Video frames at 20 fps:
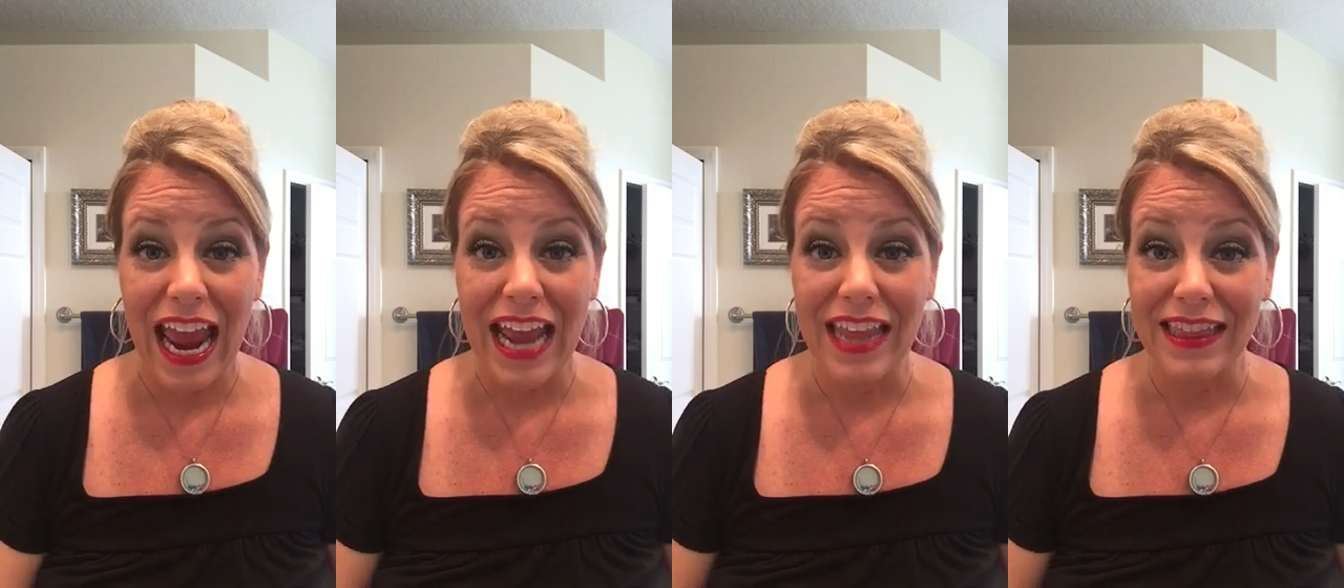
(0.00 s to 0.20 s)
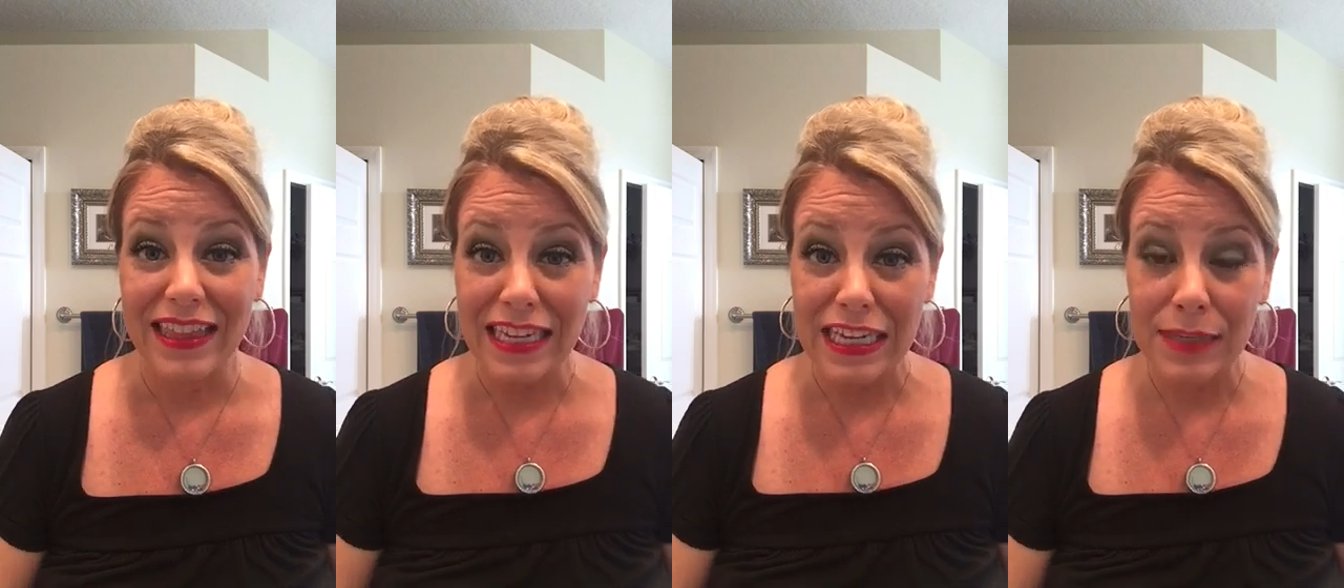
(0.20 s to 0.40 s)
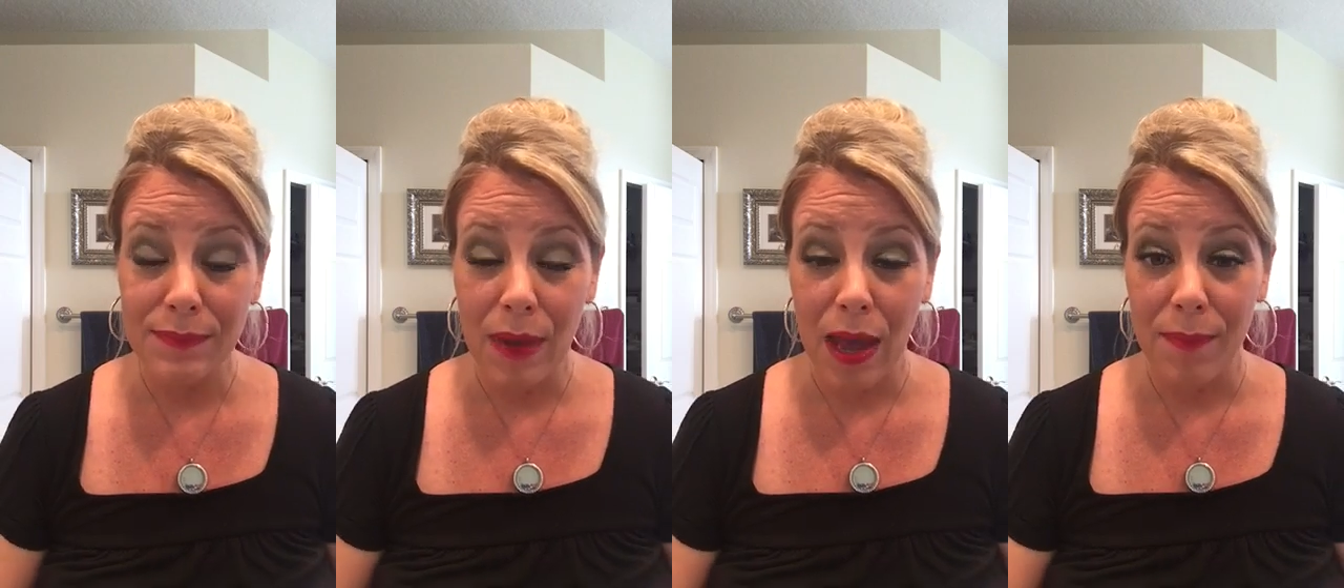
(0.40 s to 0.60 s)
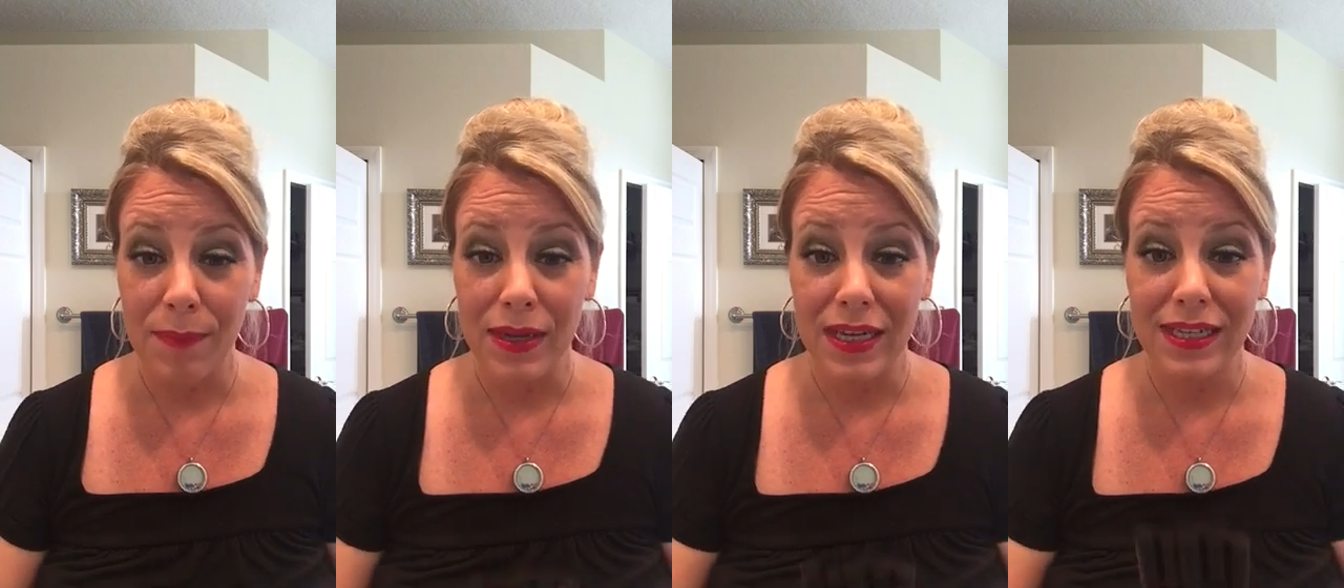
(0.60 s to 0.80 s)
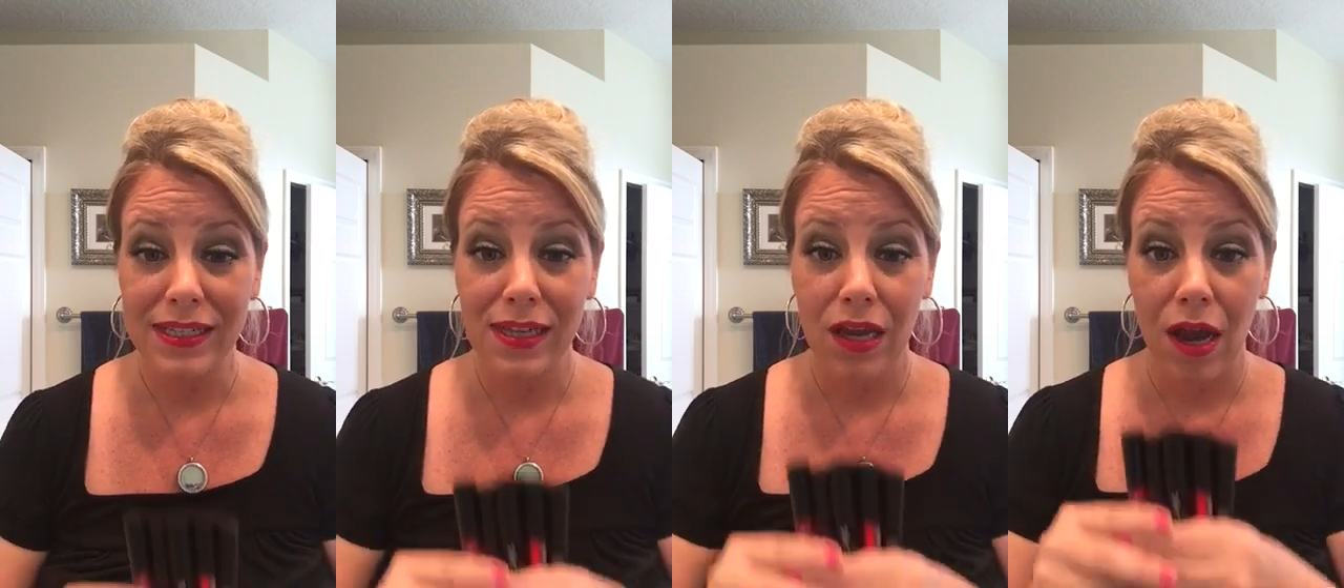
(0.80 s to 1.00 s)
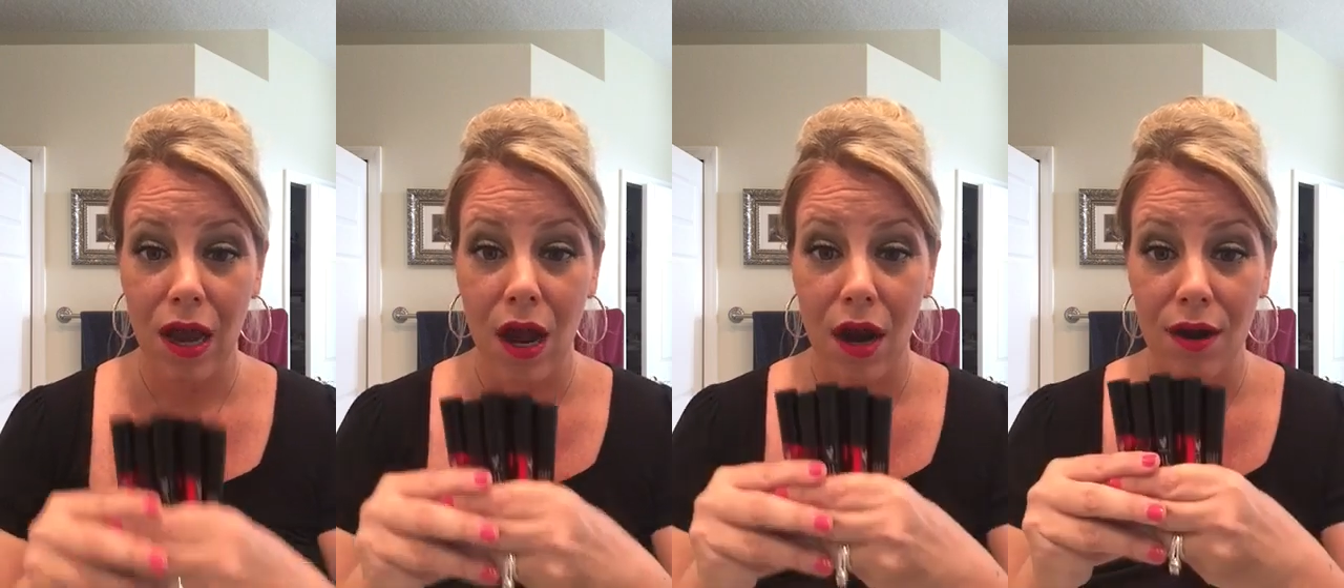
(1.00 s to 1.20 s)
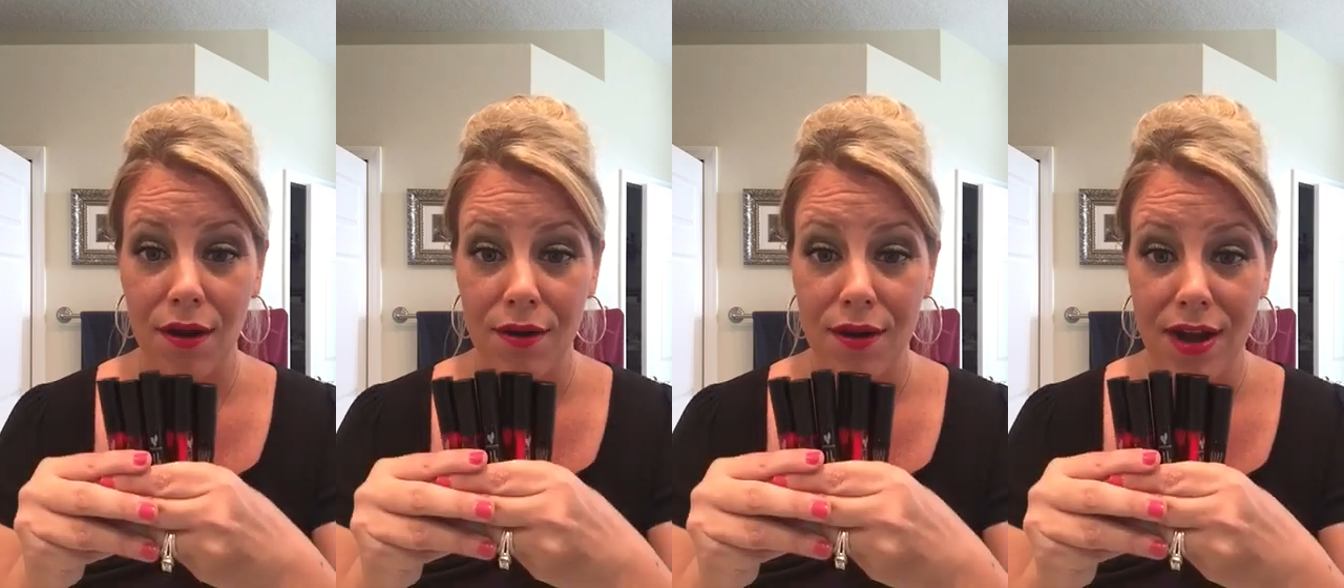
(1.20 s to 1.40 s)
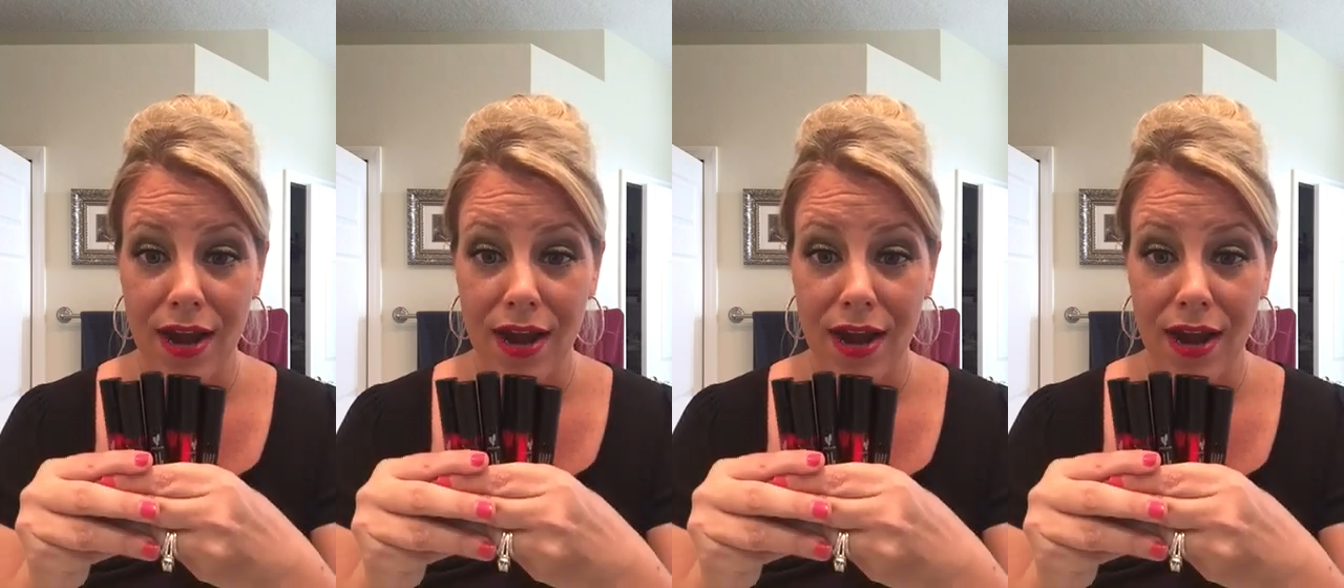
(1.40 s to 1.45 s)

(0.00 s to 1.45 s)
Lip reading: and these puppies are